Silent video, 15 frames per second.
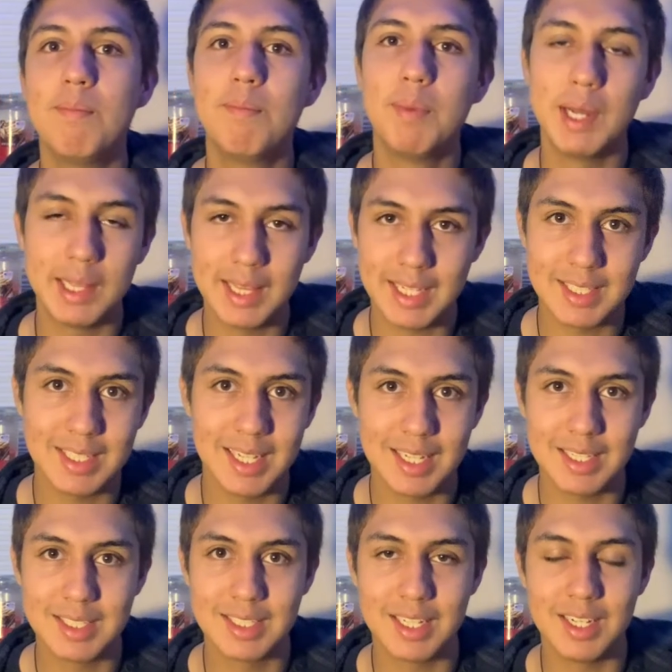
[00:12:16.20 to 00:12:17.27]
But that's
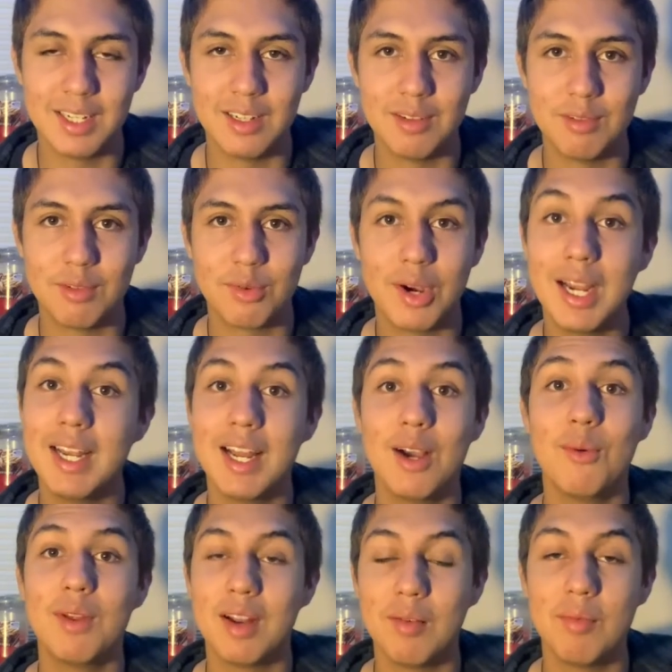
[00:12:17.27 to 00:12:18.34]
as of right now
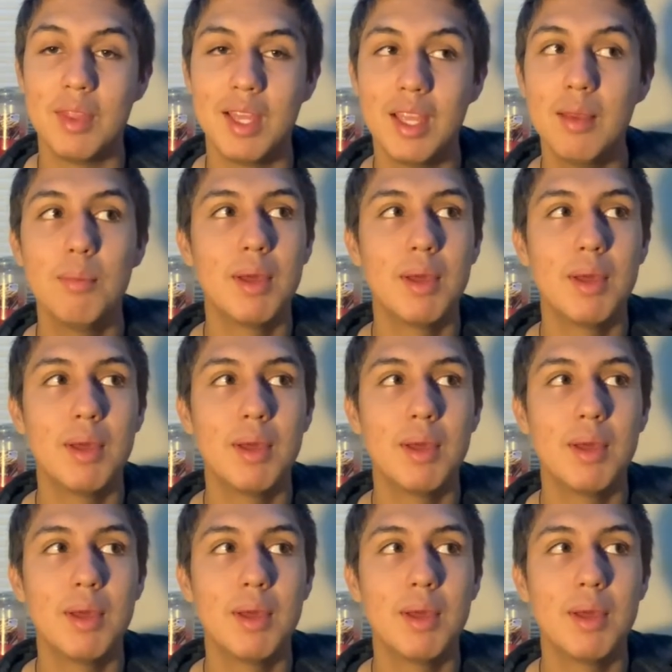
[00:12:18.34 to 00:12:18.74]
what I'm thinking,